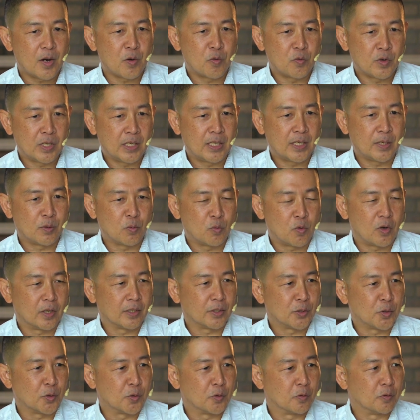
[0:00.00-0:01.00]
really
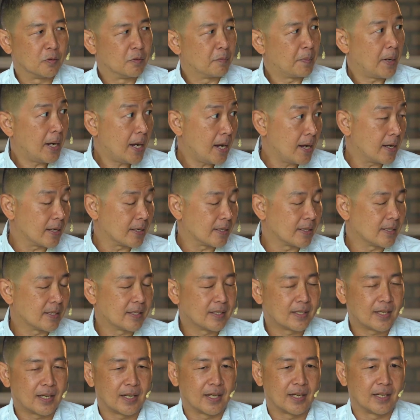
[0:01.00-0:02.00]
want to
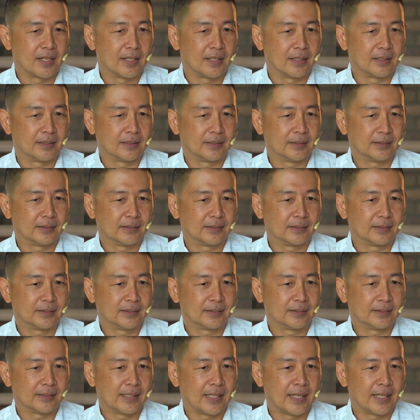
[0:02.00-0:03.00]
pass.
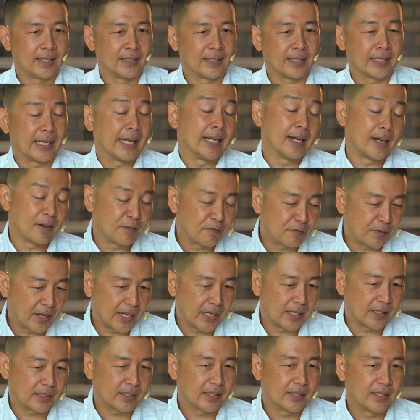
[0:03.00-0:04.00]
And again, I
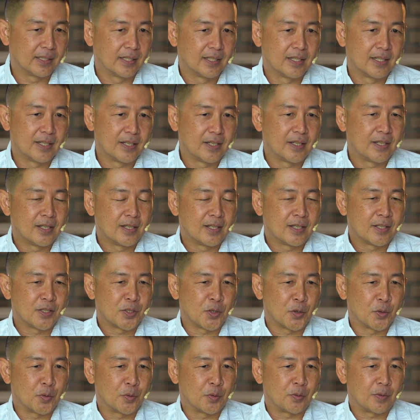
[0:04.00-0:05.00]
failed.
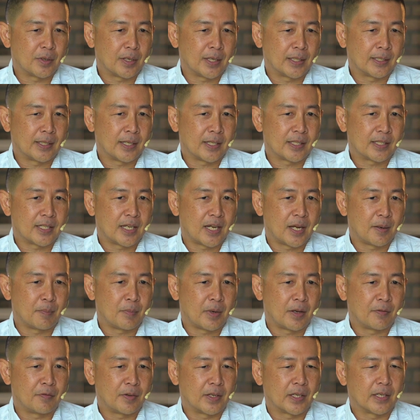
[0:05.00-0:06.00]
So at that
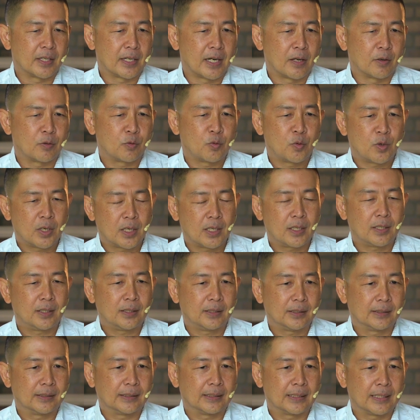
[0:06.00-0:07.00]
time, I figured out,
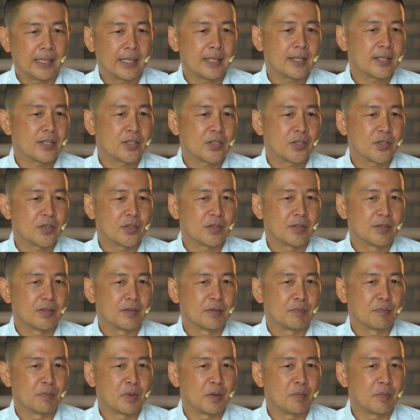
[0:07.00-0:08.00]
well,
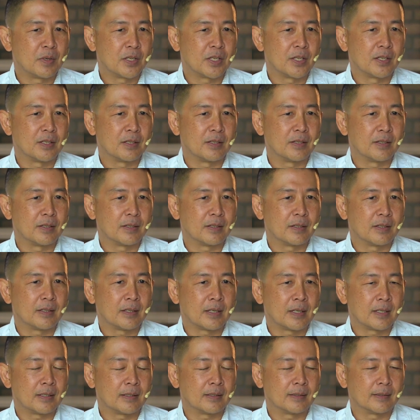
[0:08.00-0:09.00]
let's maybe
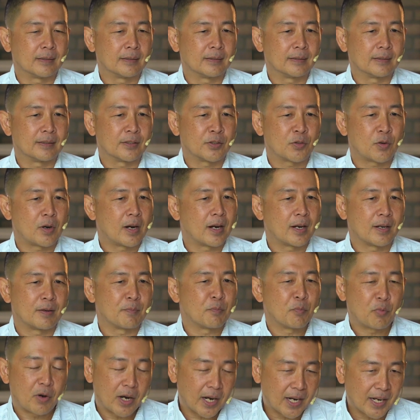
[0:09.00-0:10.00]
try
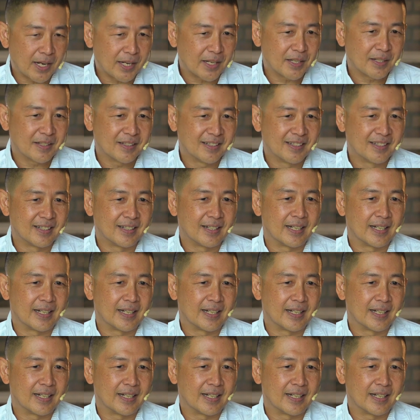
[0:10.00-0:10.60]
praying